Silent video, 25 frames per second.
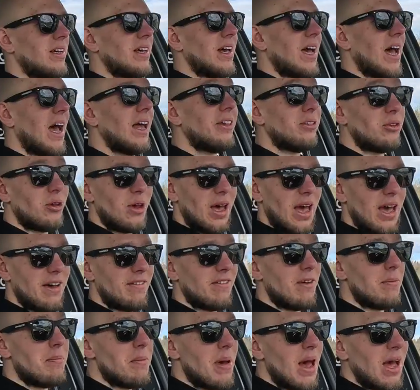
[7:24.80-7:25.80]
And to
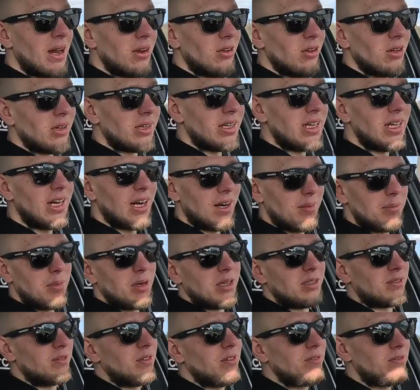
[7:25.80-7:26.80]
have a manual
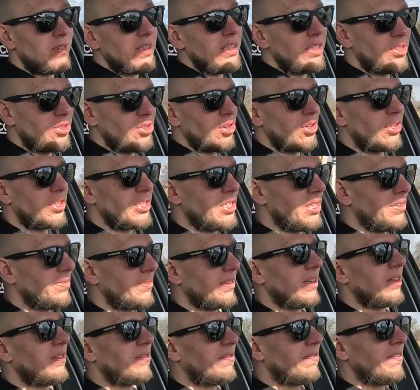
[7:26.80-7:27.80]
gearbox with this short
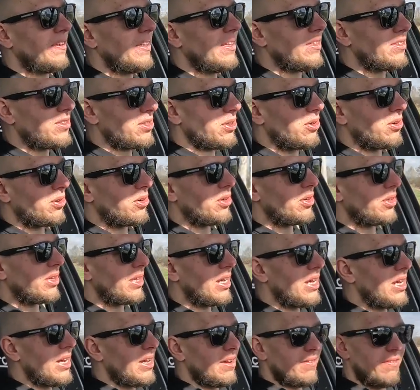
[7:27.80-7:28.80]
shifter feels so good.
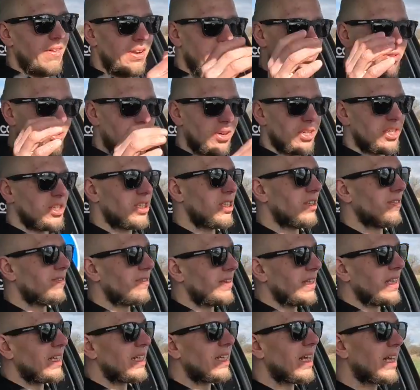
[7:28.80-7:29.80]
When you are
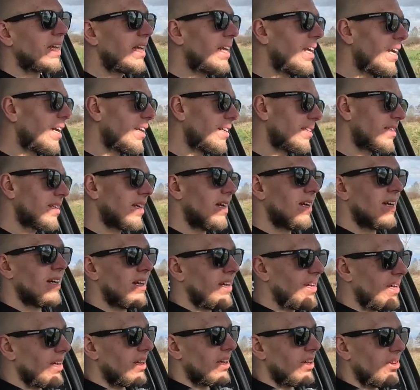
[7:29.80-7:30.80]
shifting the gears,
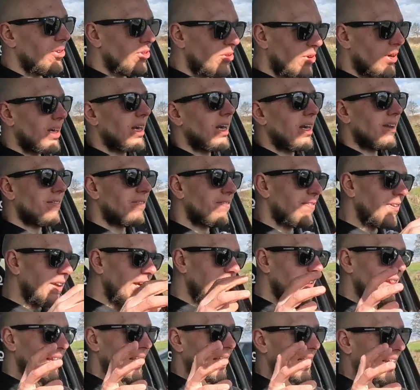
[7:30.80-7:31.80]
you really
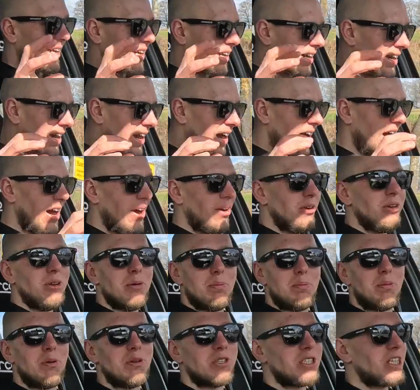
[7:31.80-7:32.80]
feel like how you
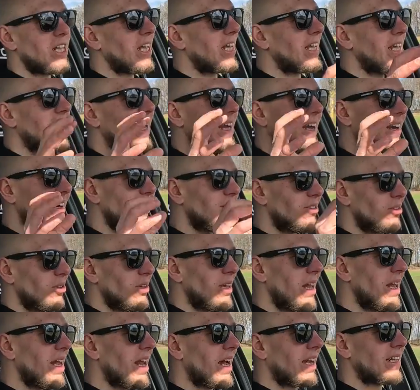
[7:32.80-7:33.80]
push the gear into
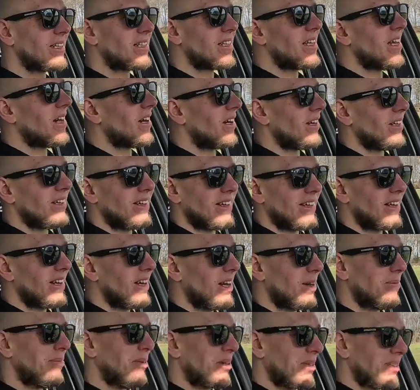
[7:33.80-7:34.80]
the next gear in the
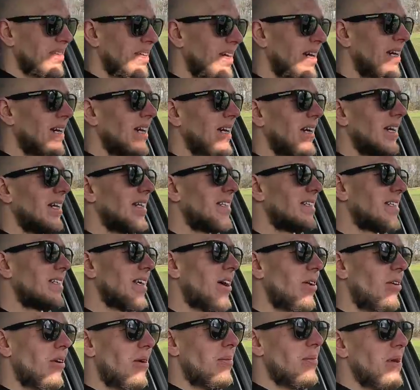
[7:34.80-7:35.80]
gearbox. It's
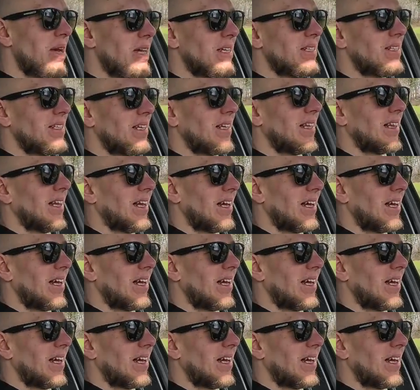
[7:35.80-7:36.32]
so amazing.